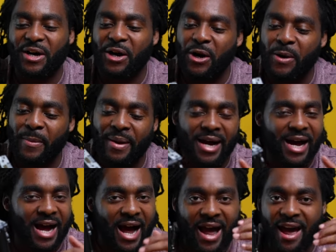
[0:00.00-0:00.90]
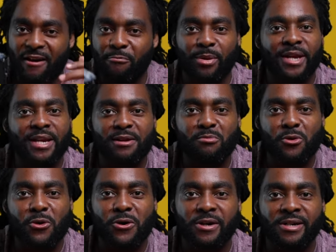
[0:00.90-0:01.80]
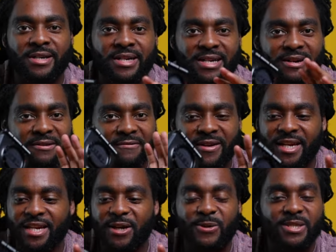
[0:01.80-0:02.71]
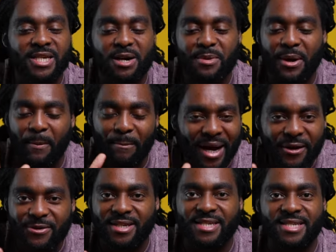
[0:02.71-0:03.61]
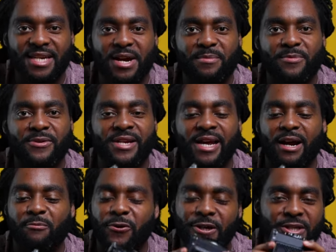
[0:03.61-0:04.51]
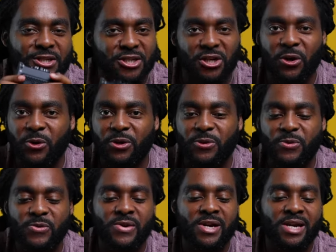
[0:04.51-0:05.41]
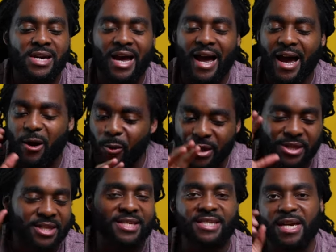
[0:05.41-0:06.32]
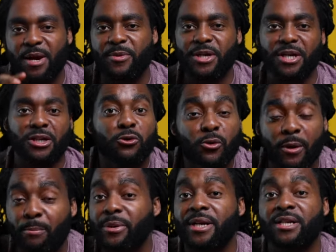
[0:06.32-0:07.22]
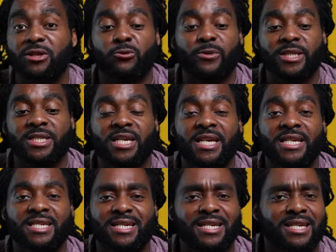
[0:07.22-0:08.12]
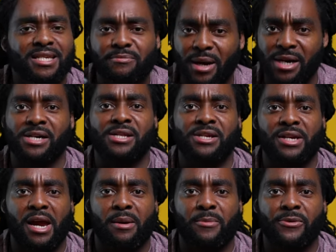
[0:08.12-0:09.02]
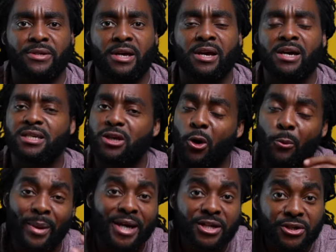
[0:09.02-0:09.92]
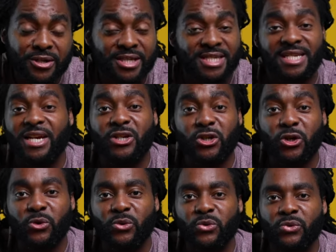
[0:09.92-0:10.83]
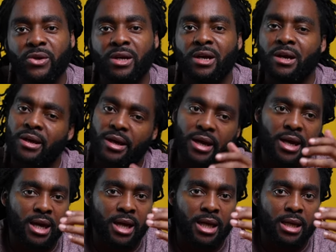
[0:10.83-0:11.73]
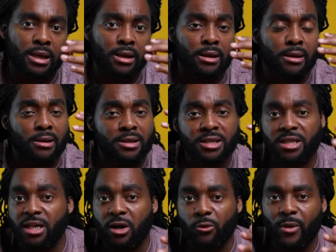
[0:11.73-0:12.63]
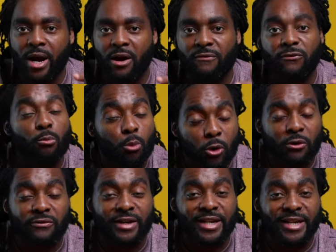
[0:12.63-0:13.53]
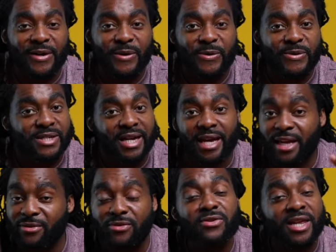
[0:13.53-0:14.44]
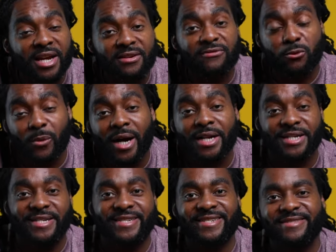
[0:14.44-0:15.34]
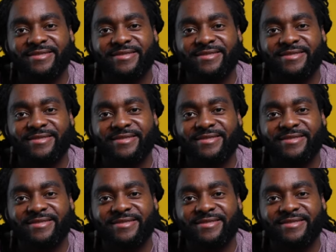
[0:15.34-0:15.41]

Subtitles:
I have plenty more videos coming about this camera that I want to show you what this camera can do and put it through its test against my other cameras. So make sure to stay tuned and stick around for more videos. And thanks for watching.